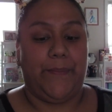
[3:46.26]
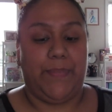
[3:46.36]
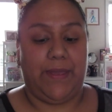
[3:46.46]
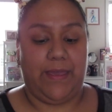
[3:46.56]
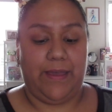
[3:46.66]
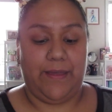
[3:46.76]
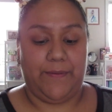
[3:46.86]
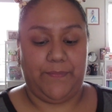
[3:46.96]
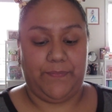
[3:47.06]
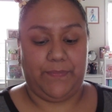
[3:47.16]
But yeah,
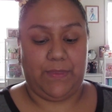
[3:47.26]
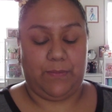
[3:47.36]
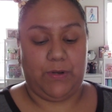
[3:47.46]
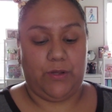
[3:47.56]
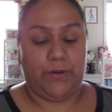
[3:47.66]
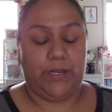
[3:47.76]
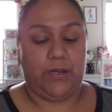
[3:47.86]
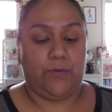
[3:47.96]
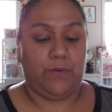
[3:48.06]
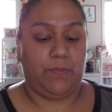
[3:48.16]
I'm going to go ahead
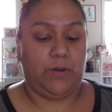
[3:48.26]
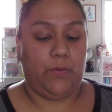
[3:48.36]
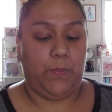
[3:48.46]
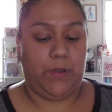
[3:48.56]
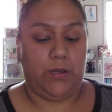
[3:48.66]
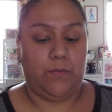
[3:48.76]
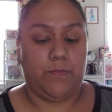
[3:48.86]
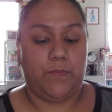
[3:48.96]
and rip it open.